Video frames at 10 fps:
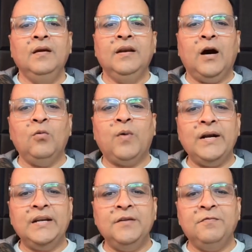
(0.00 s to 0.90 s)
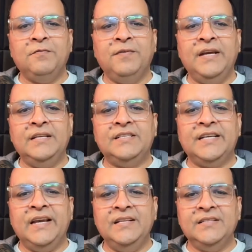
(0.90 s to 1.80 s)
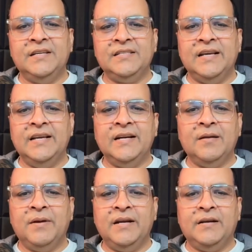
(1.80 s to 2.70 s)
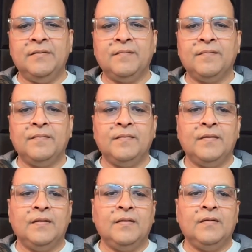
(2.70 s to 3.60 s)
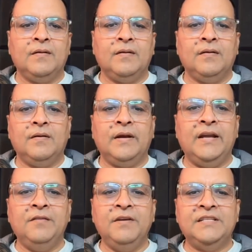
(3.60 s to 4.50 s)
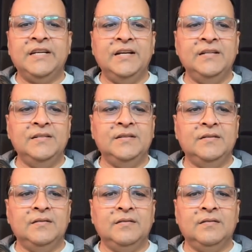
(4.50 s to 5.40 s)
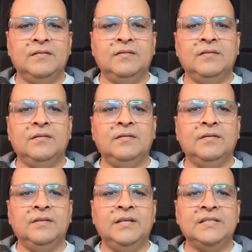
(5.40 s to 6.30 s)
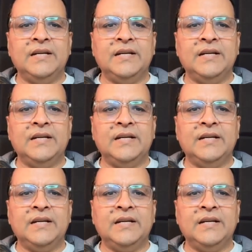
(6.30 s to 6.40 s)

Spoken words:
Now, what if we change this a little bit and we change this